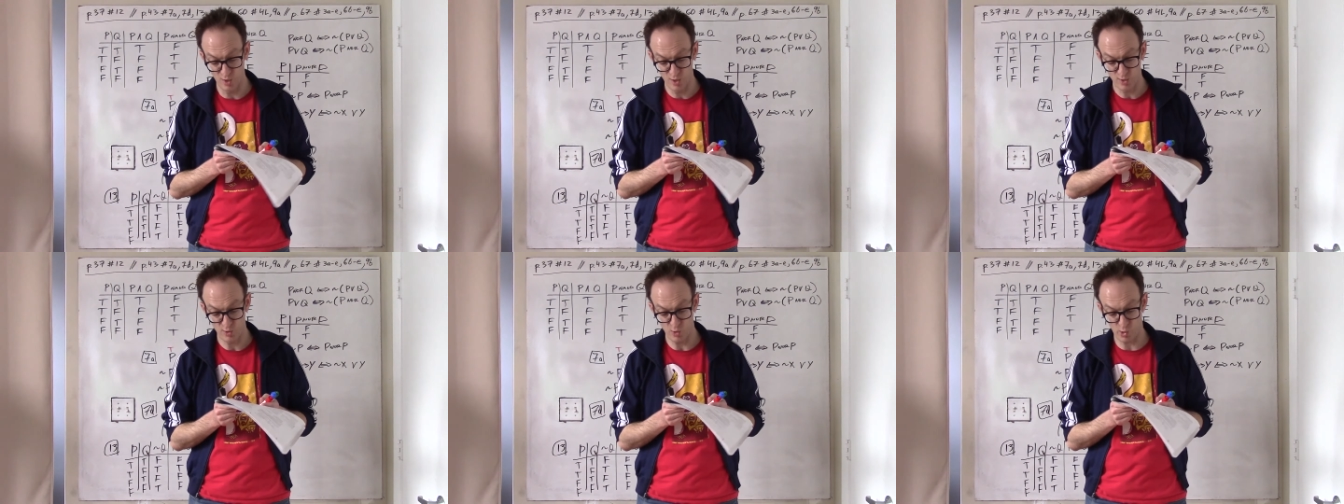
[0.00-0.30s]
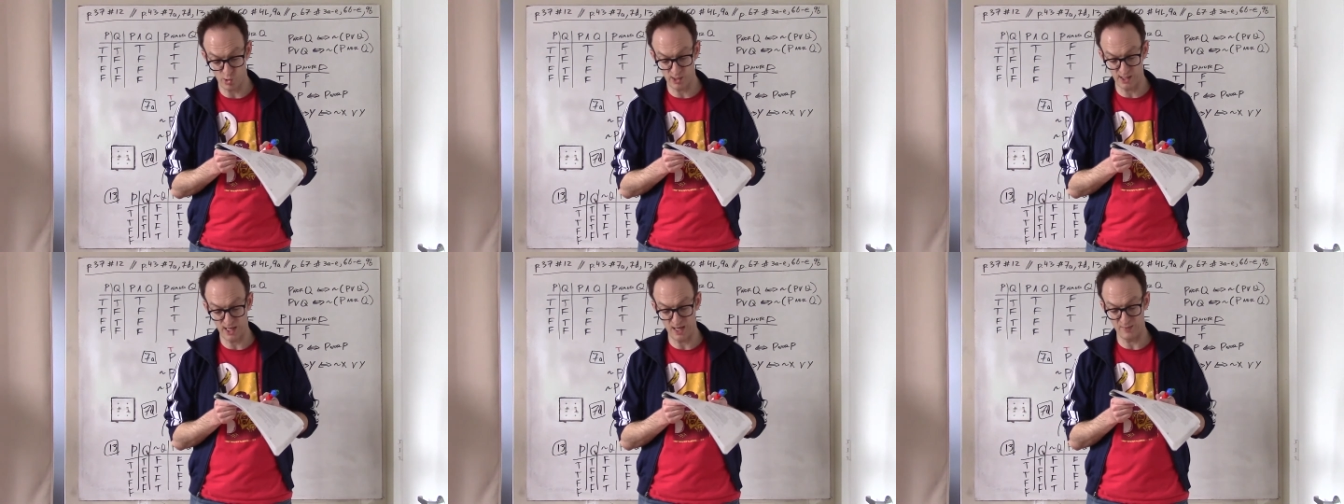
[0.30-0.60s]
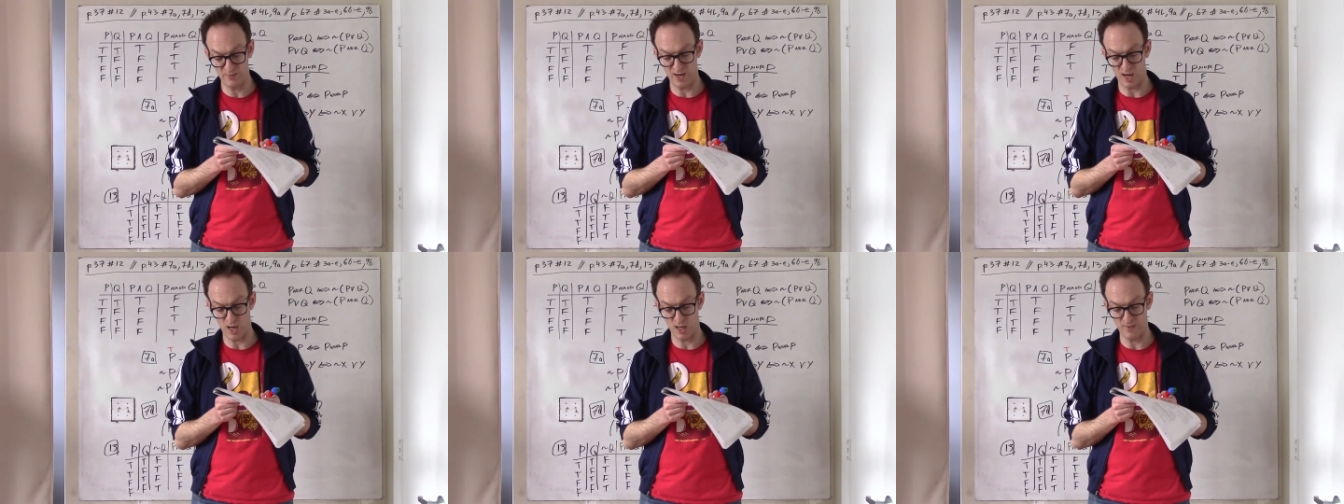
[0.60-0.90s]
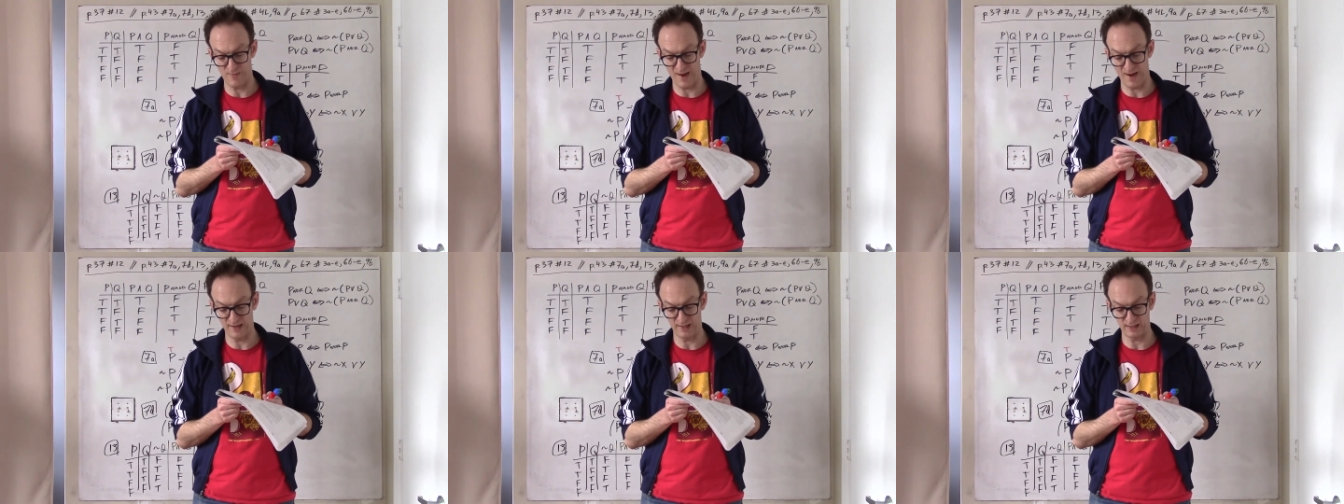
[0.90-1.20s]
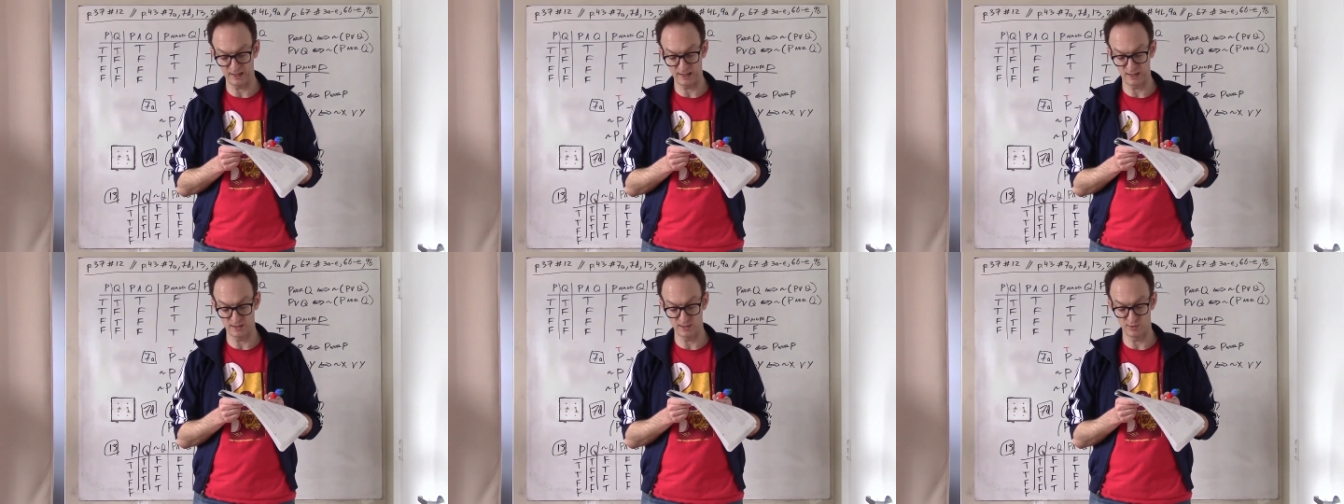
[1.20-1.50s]
nor can we
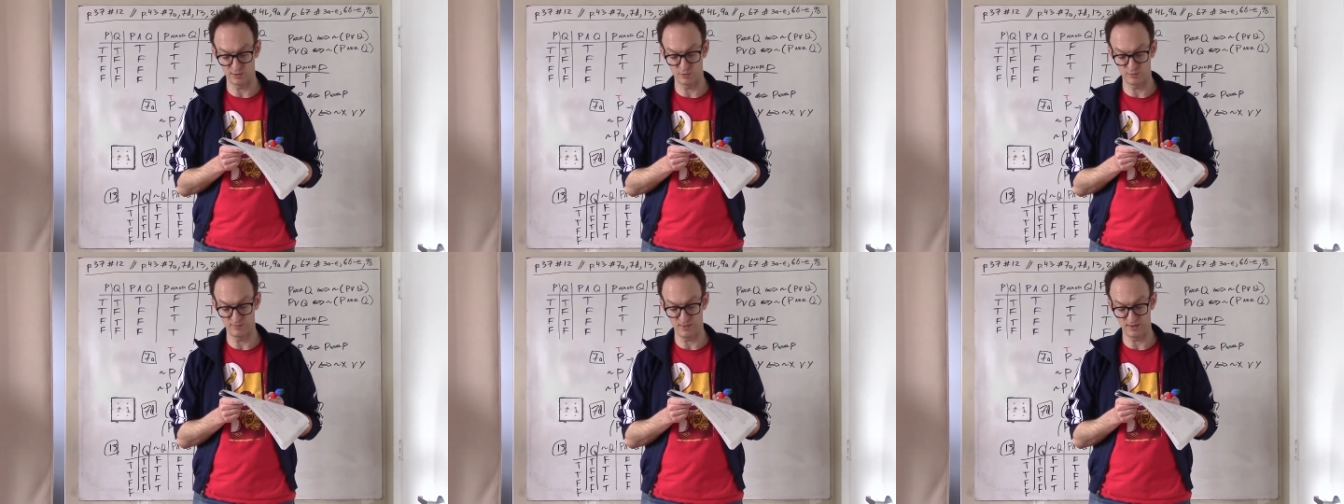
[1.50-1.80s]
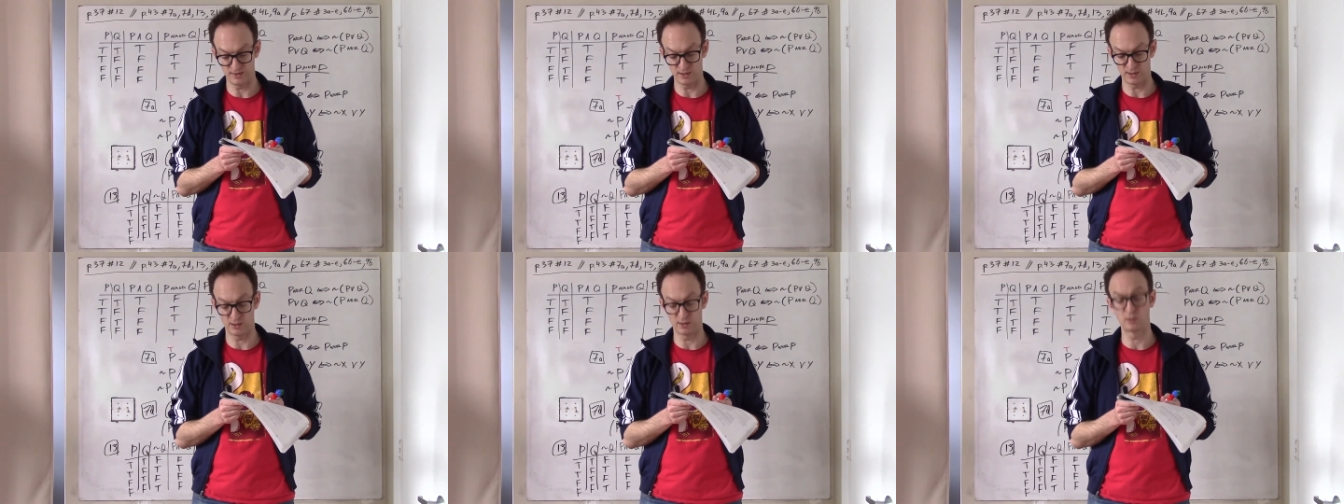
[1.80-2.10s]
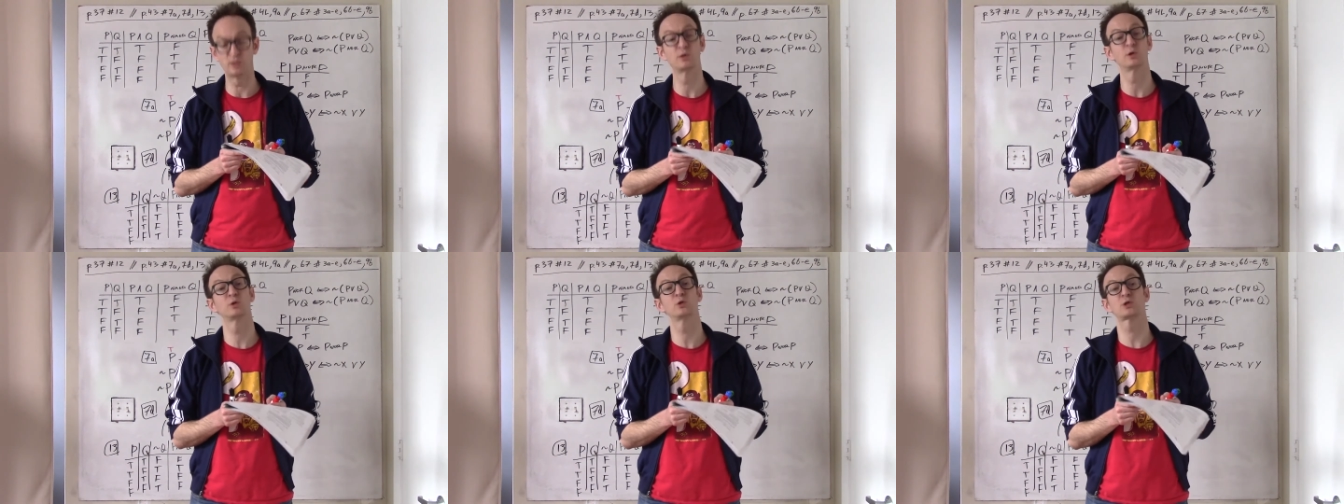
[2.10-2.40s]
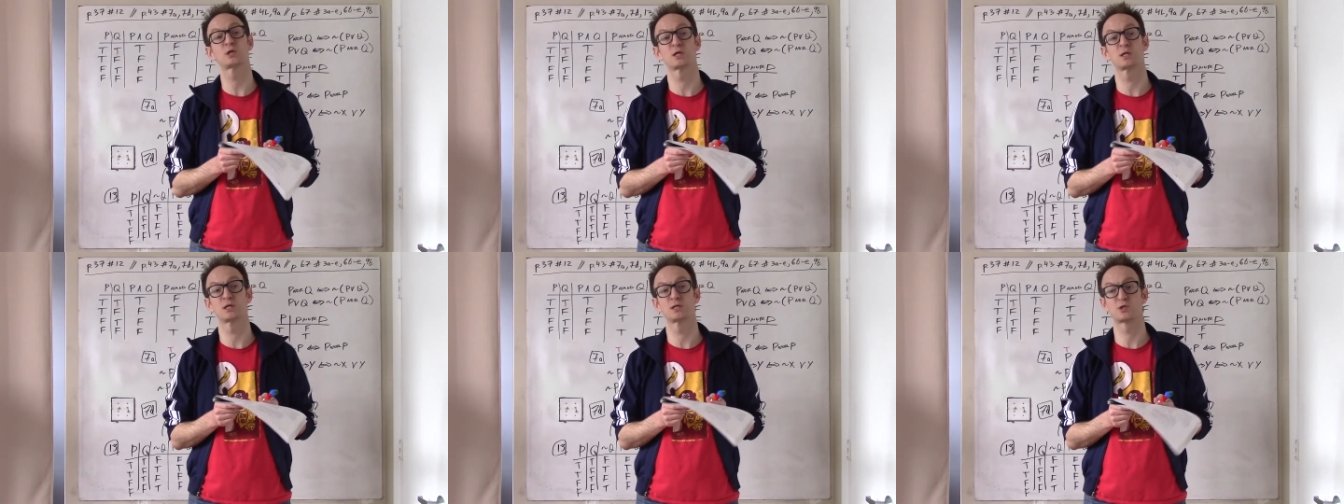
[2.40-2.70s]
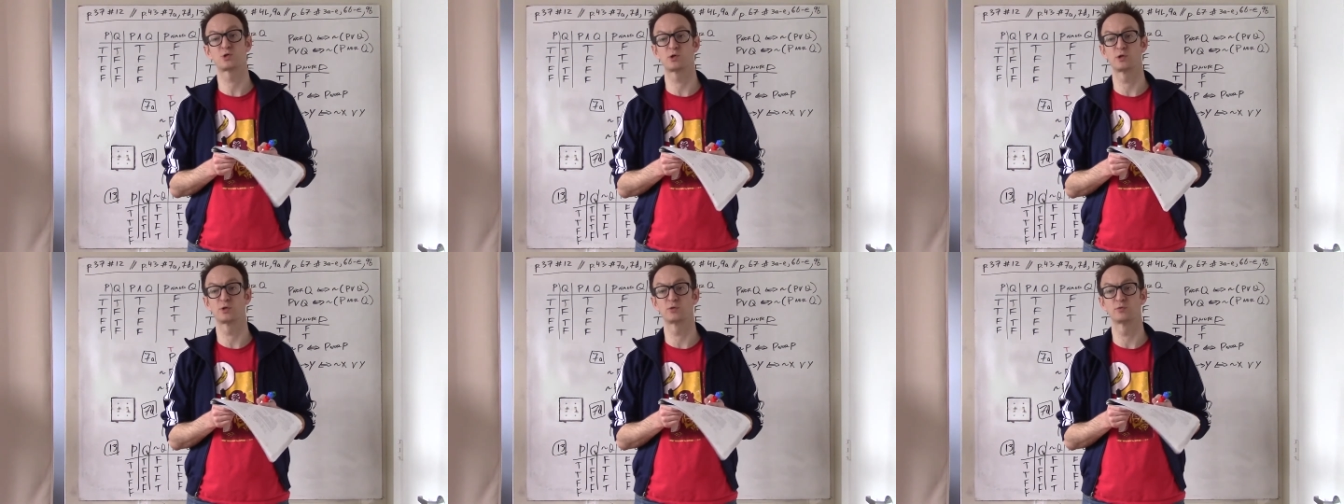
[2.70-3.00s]
automatically assume that the conclusion is
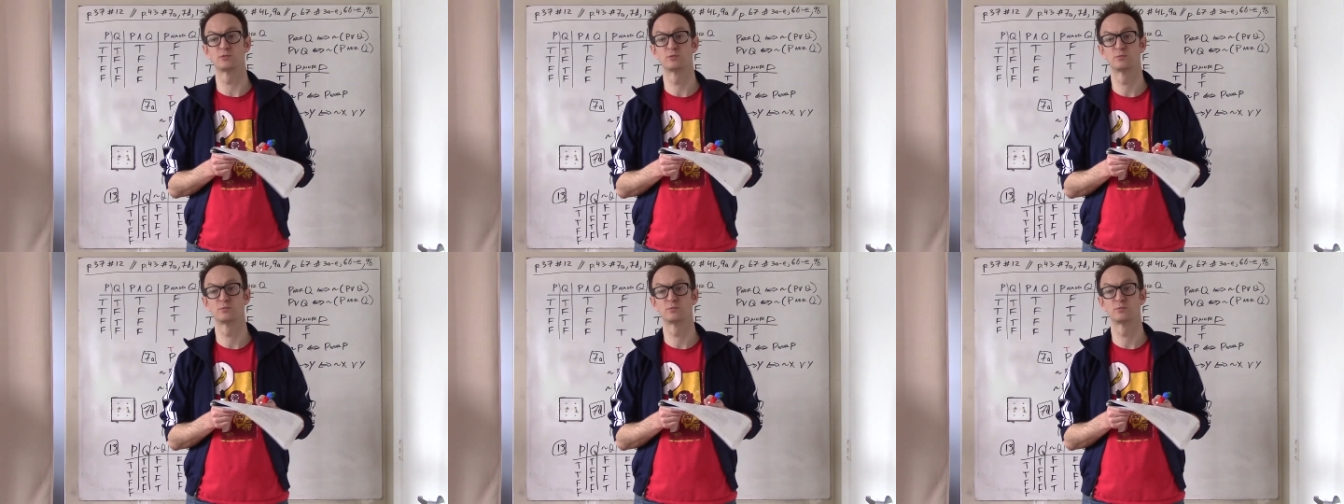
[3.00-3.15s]
true.